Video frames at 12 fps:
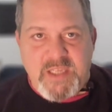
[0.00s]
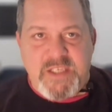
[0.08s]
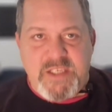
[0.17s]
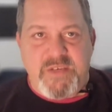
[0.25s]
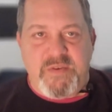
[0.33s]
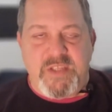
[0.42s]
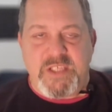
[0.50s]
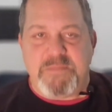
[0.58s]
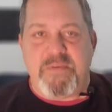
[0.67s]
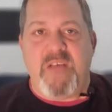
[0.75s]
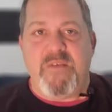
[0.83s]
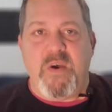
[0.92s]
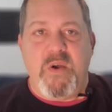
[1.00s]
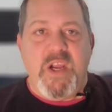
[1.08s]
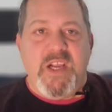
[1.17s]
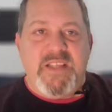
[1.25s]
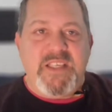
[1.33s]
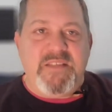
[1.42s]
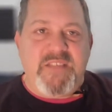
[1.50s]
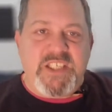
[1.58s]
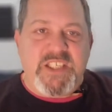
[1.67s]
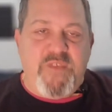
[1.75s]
to do this. Bravo. This